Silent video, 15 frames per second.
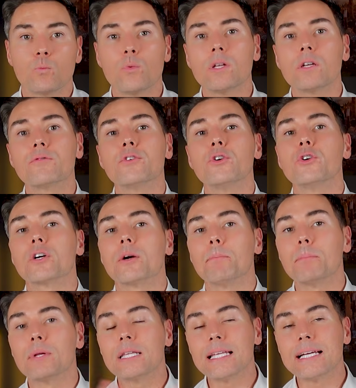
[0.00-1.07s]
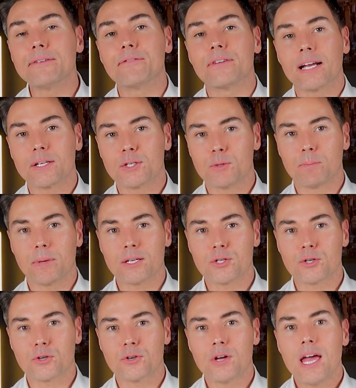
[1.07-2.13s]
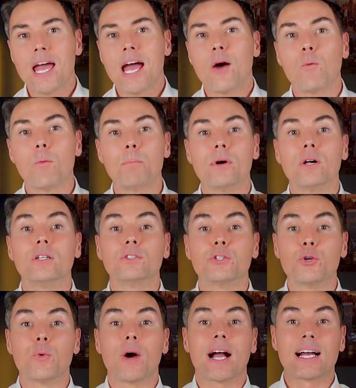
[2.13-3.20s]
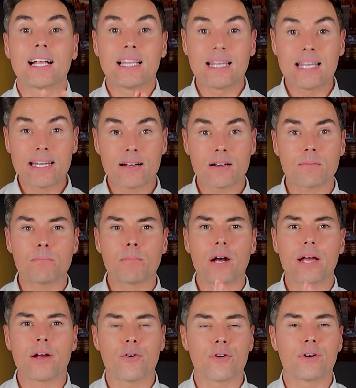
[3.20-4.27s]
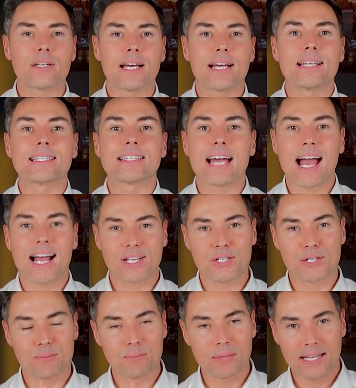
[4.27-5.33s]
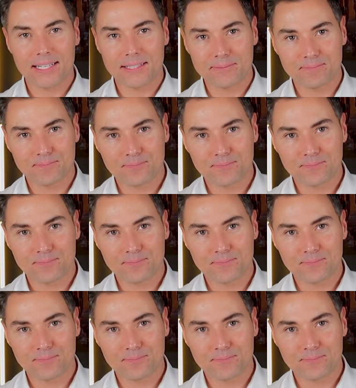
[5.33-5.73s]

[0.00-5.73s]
We'll review your complete financial picture and we'll build you a clear, prioritized action plan.